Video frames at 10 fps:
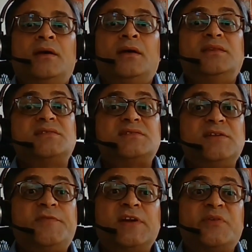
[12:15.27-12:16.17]
This is
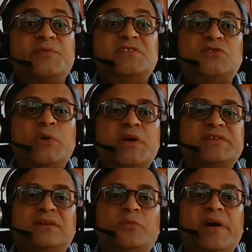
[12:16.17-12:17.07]
different from a
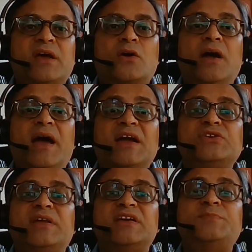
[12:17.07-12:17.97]
situation where an
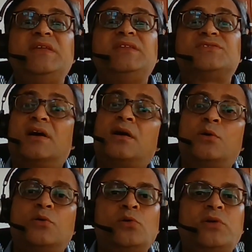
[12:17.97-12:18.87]
action has been struck
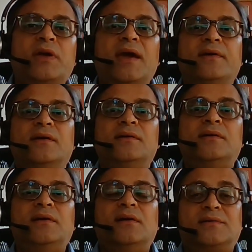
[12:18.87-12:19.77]
out altogether
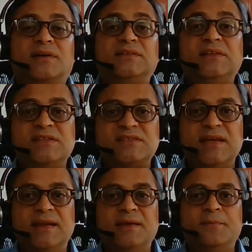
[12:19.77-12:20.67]
rather than
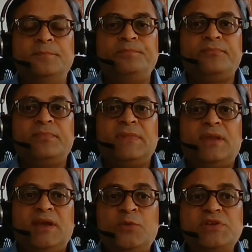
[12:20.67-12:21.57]
stayed,
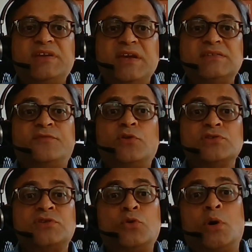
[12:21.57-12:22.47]
in which case, of
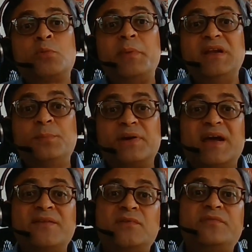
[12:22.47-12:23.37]
course, the court will be
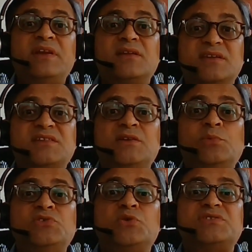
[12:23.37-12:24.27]
deprived of any
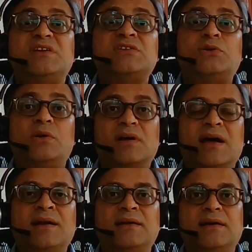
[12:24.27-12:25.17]
residual jurisdiction to
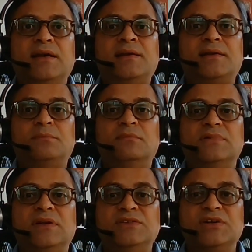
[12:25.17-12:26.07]
grant interim
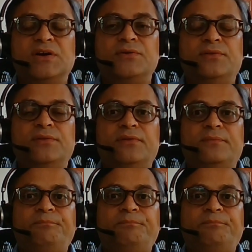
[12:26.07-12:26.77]
injunctions.